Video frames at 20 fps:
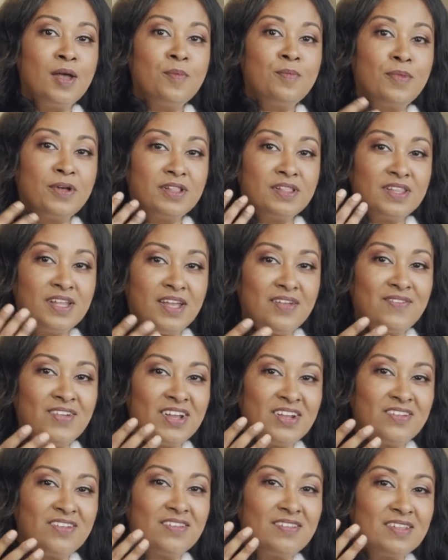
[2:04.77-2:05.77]
but
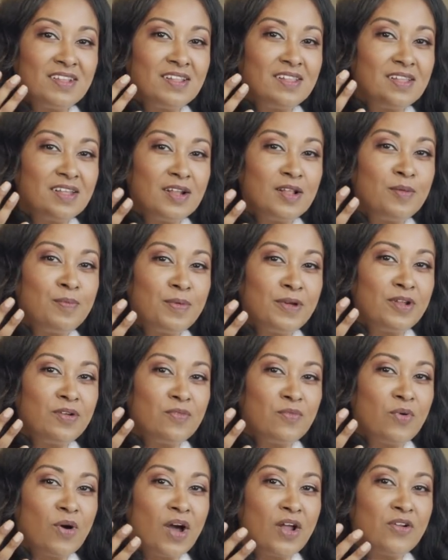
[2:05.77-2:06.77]
leaving just a little bit
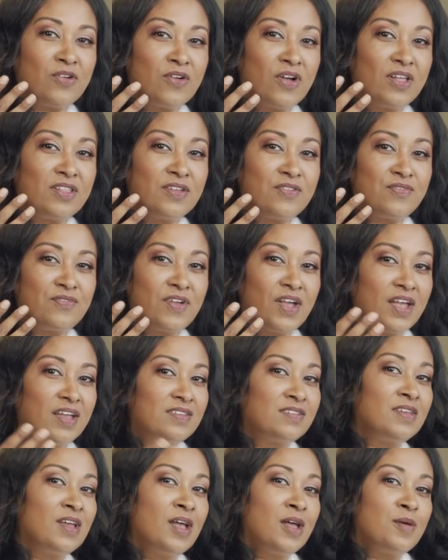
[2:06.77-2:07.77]
of water on the face